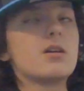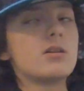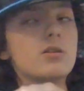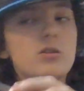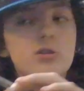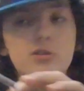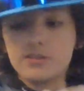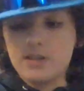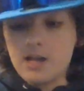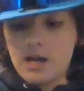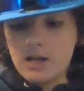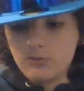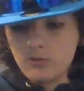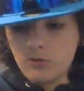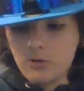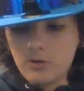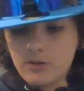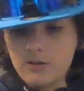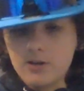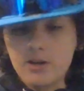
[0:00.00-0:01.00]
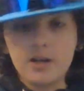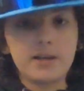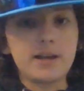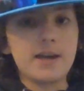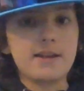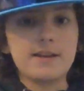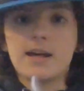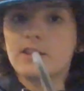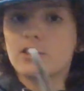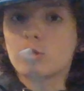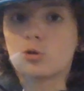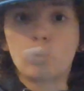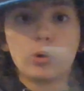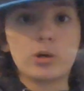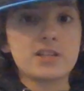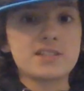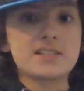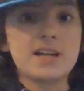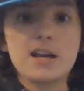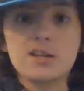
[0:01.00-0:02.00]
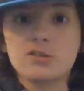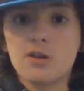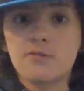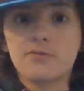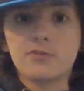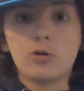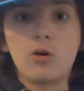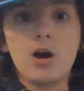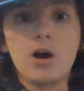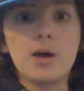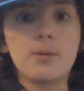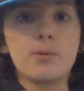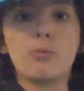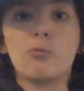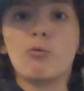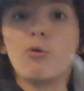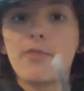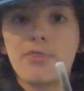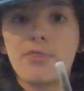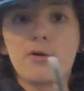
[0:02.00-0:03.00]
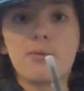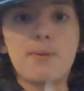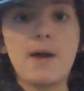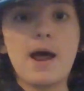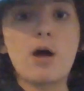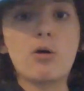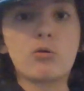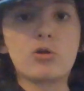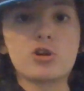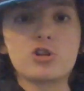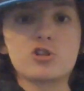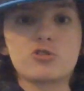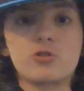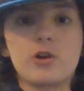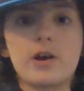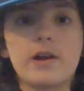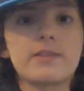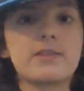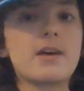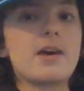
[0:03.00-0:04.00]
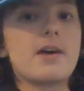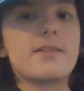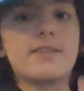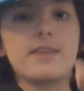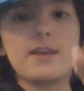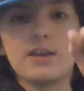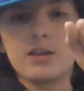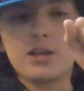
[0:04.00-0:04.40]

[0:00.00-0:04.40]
are deadly. Again, not the quickest guys off the line, but with their power and strength, they